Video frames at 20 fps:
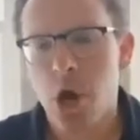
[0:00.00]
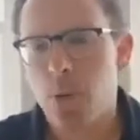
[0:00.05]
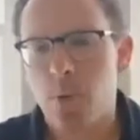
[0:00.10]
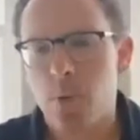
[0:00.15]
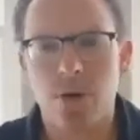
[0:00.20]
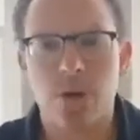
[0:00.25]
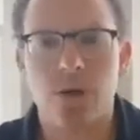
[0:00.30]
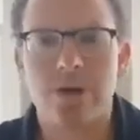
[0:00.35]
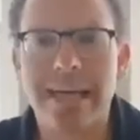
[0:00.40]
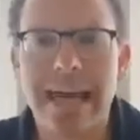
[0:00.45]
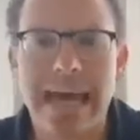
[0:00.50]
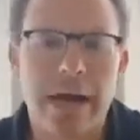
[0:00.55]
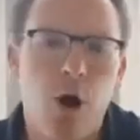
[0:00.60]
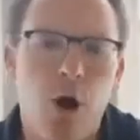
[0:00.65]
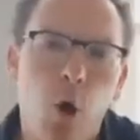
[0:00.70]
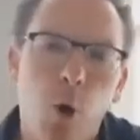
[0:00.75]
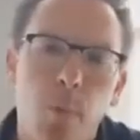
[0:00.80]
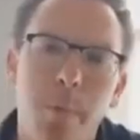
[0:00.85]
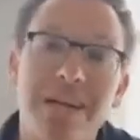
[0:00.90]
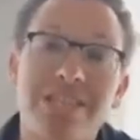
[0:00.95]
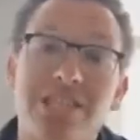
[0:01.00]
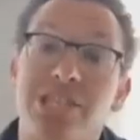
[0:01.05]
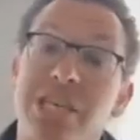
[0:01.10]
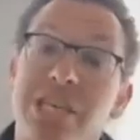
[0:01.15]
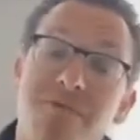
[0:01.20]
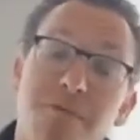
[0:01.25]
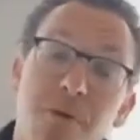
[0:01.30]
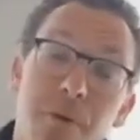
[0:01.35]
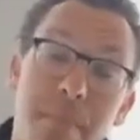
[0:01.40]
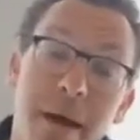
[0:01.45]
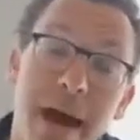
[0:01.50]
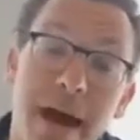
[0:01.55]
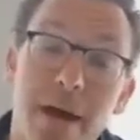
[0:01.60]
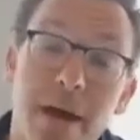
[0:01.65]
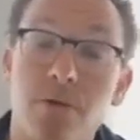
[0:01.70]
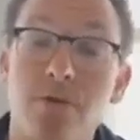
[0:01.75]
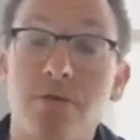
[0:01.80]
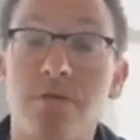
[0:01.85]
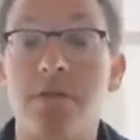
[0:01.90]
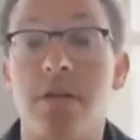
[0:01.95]
We're looking at a whole bunch of different
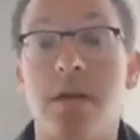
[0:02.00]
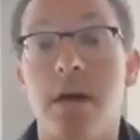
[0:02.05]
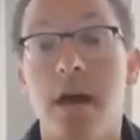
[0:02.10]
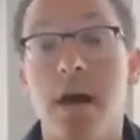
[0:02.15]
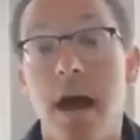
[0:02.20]
patterns.